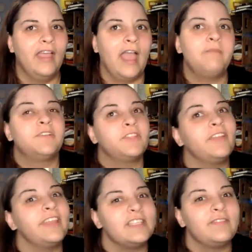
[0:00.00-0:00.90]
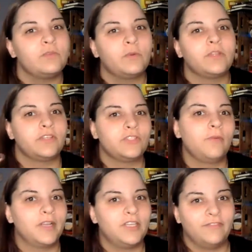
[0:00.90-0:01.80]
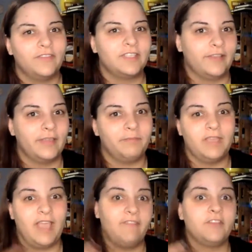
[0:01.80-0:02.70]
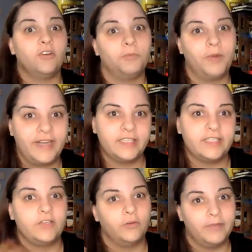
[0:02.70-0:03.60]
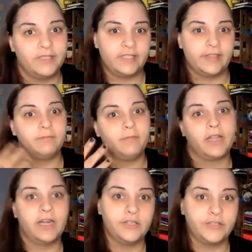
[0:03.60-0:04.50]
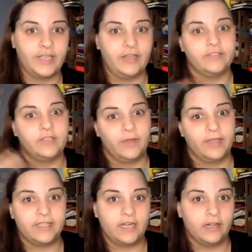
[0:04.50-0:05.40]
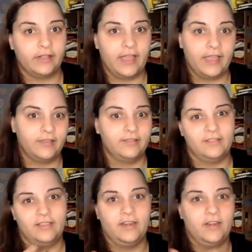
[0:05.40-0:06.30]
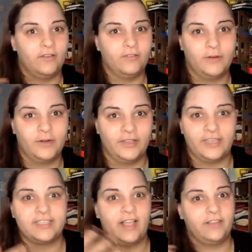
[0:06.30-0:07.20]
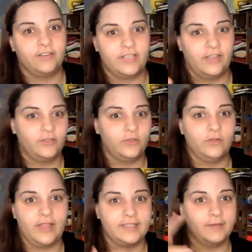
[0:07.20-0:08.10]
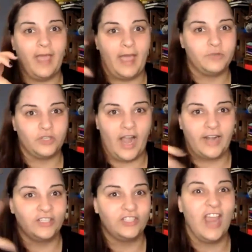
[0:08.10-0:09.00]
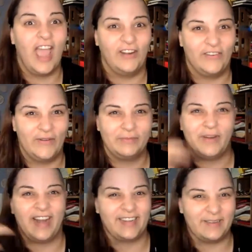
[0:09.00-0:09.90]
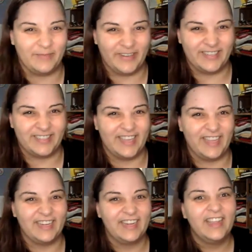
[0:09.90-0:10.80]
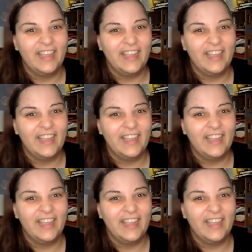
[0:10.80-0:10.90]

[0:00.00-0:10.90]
particularly in these fields where there's so much emphasis on having your own practice and your own business and marketing yourselves in ways that are where you're selling yourself to some abstract general pregnant person.